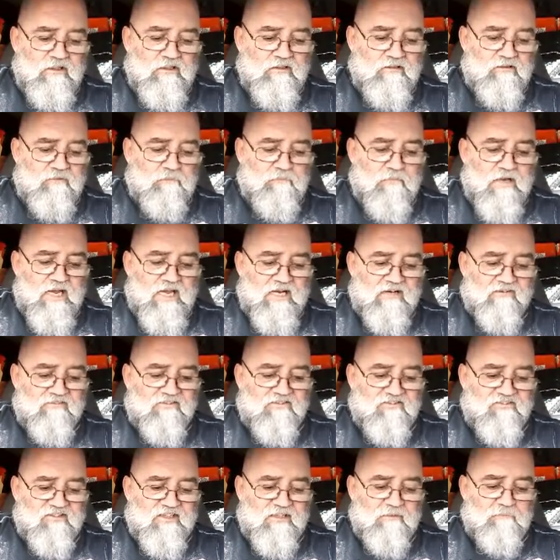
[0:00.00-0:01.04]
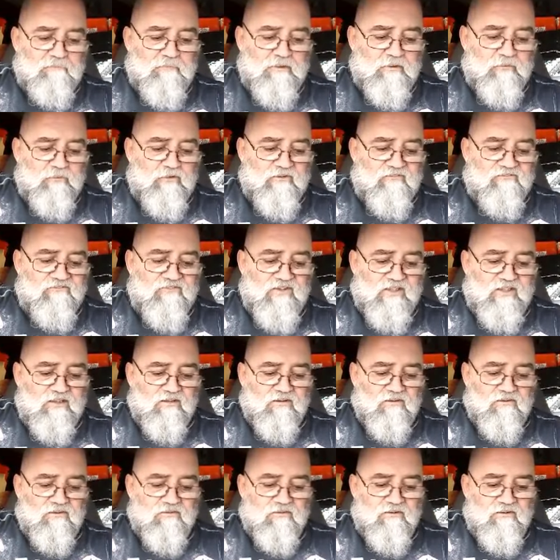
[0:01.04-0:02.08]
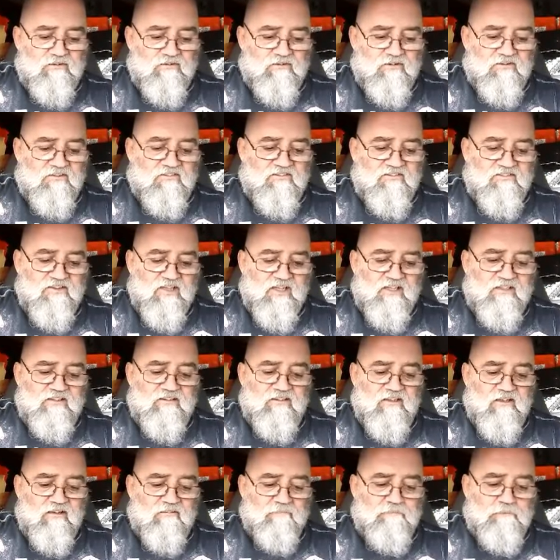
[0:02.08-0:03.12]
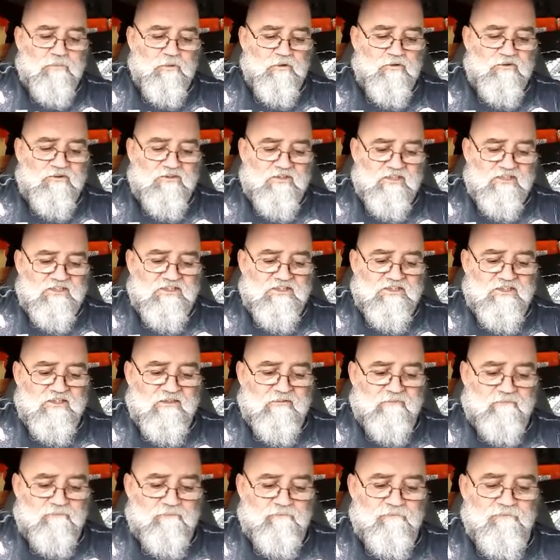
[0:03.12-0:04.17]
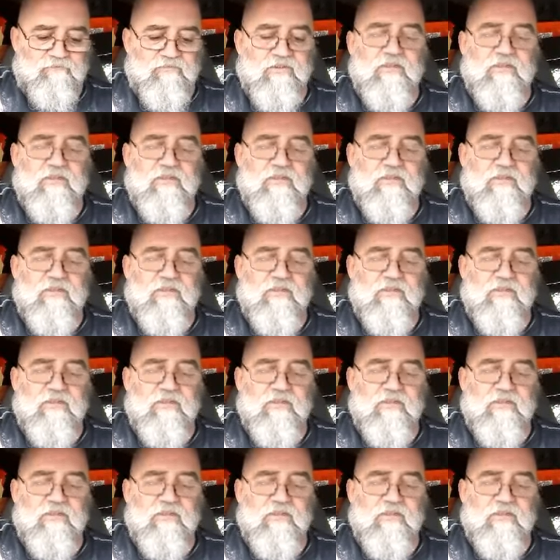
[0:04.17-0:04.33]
and the man of sin be revealed, the son of perdition.